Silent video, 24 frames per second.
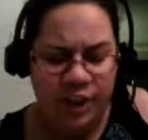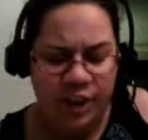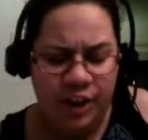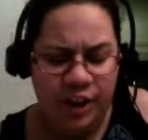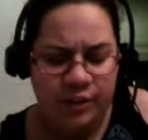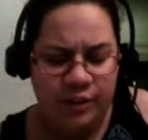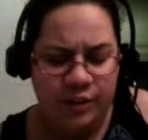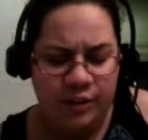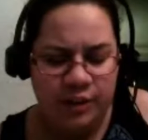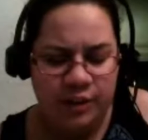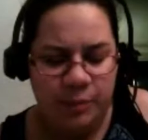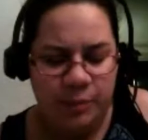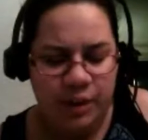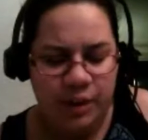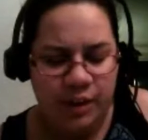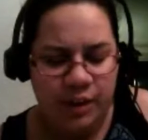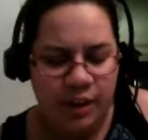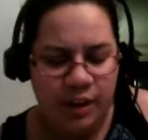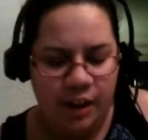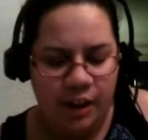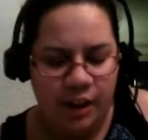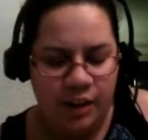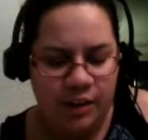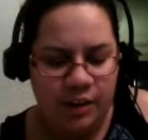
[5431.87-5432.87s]
to me that I
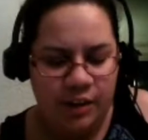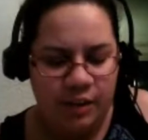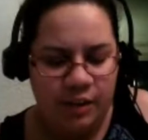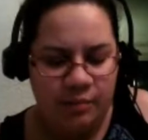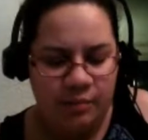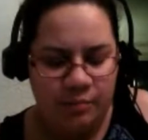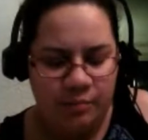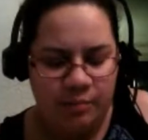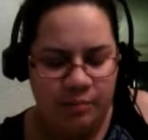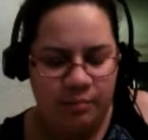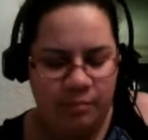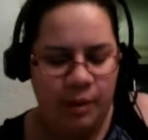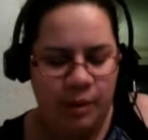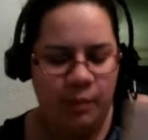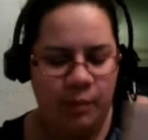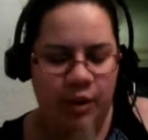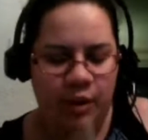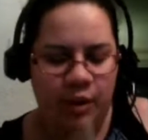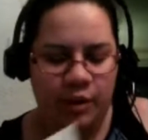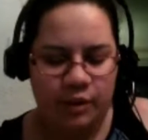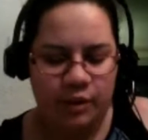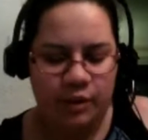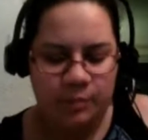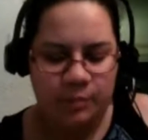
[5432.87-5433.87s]
can maybe use
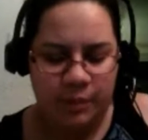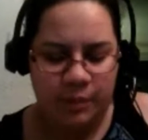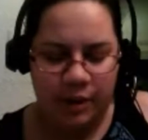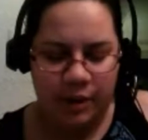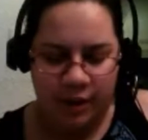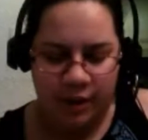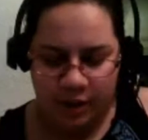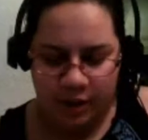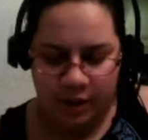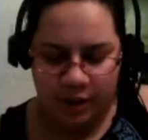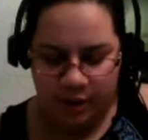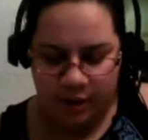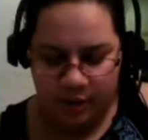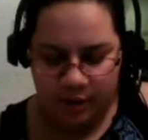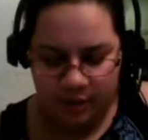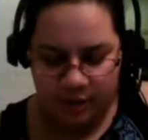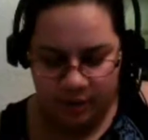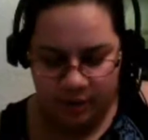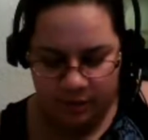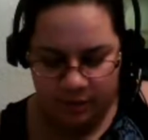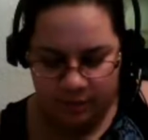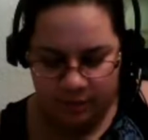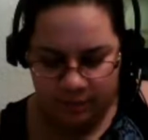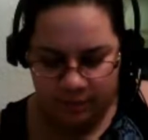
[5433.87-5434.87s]
my
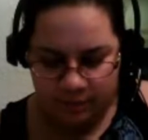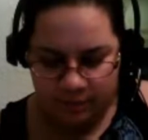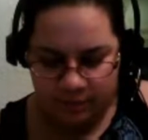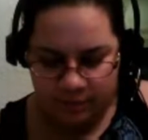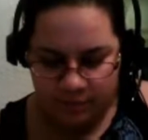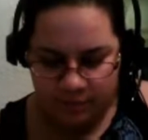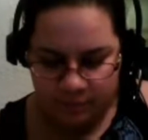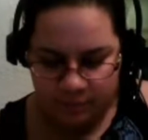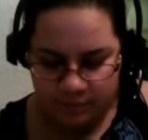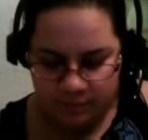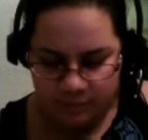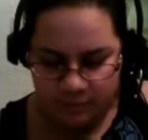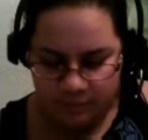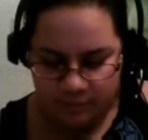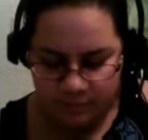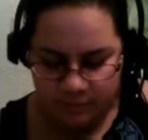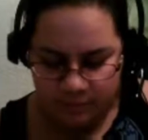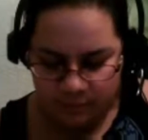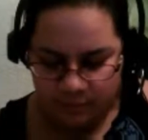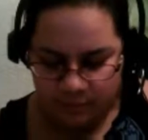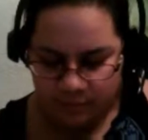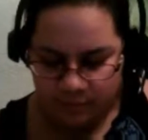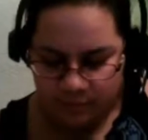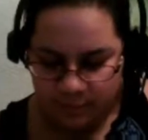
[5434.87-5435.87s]

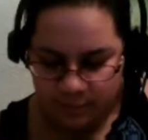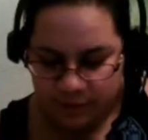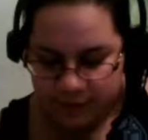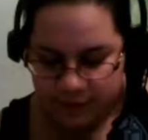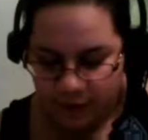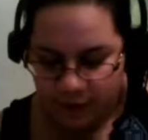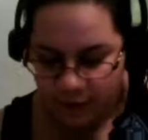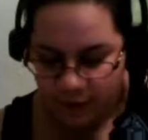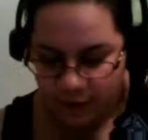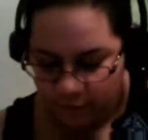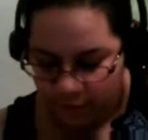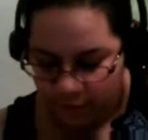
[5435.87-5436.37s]
my staff?